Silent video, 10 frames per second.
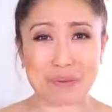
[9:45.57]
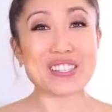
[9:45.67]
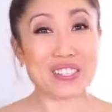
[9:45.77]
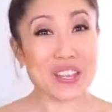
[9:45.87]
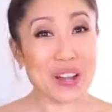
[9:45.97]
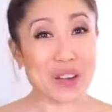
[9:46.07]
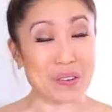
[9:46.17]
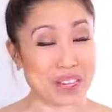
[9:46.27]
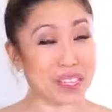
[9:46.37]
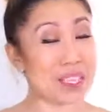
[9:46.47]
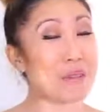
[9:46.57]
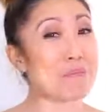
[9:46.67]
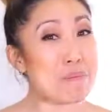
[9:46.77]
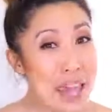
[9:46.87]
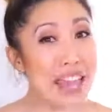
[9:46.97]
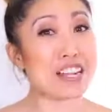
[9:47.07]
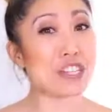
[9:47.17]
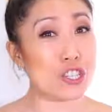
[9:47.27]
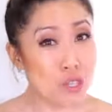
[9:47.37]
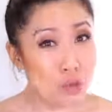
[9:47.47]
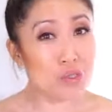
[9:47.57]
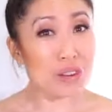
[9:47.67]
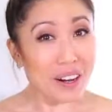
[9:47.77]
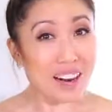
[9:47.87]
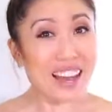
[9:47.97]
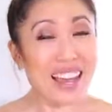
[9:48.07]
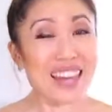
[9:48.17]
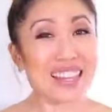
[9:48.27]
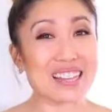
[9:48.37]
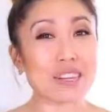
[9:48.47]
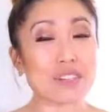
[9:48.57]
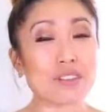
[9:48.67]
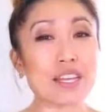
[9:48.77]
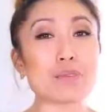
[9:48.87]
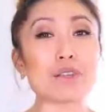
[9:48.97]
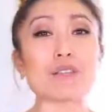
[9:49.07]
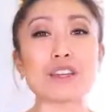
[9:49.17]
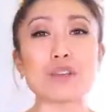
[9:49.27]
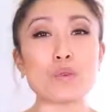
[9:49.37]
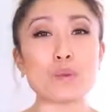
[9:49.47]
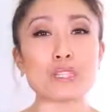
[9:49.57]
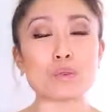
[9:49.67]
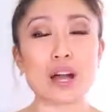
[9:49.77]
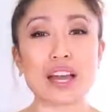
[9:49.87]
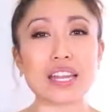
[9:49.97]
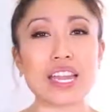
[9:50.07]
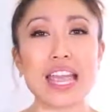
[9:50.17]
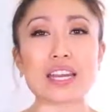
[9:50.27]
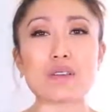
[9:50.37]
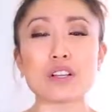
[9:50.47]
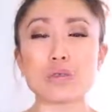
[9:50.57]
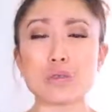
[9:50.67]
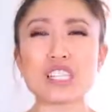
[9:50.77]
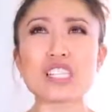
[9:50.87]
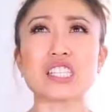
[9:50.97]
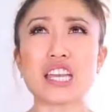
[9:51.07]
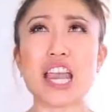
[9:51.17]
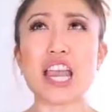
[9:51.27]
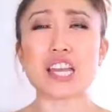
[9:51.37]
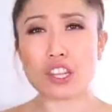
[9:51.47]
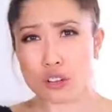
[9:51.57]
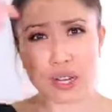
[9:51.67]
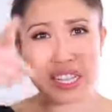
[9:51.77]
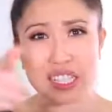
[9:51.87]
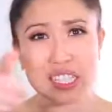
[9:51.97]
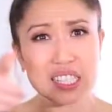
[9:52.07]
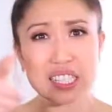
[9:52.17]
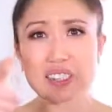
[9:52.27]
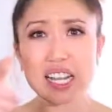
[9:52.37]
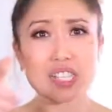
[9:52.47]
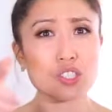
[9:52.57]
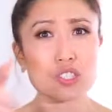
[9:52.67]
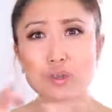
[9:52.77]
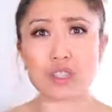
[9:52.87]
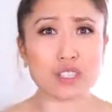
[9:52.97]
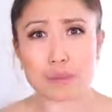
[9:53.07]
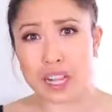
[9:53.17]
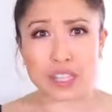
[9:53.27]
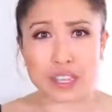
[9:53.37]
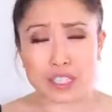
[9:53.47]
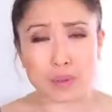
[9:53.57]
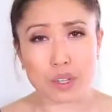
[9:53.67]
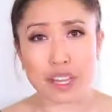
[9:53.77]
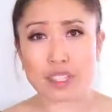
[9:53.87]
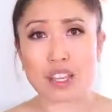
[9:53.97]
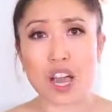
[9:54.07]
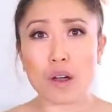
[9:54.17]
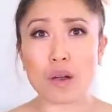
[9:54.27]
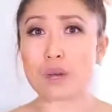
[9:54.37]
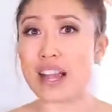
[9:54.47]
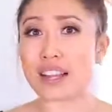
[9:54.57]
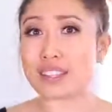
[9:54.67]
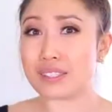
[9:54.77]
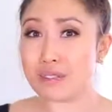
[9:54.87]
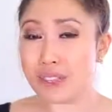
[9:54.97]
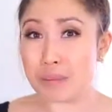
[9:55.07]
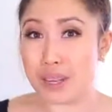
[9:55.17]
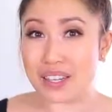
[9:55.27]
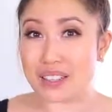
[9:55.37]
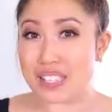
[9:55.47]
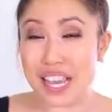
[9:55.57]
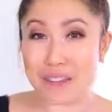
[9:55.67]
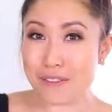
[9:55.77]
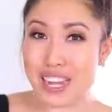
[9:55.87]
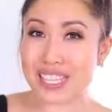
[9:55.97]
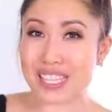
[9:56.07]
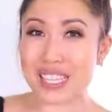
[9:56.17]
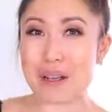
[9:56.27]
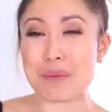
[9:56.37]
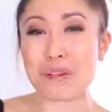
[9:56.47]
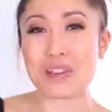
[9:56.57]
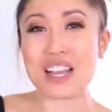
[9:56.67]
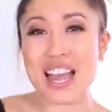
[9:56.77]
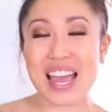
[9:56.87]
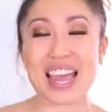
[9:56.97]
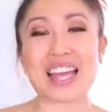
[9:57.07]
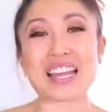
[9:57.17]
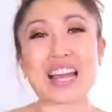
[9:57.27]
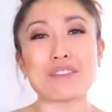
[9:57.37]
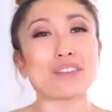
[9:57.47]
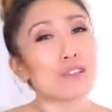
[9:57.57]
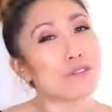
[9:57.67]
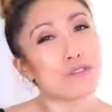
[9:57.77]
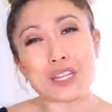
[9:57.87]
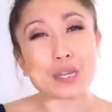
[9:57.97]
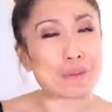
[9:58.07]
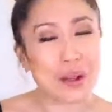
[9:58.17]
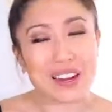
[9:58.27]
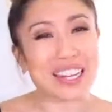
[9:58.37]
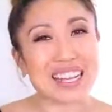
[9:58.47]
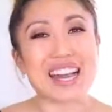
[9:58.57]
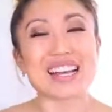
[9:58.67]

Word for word: So to make sure that the clothing would fit a woman's body and it could withstand the craziness that you guys do when you do Blogilates workouts, well, we hired some fit models and friends to come over and have a little fitting party.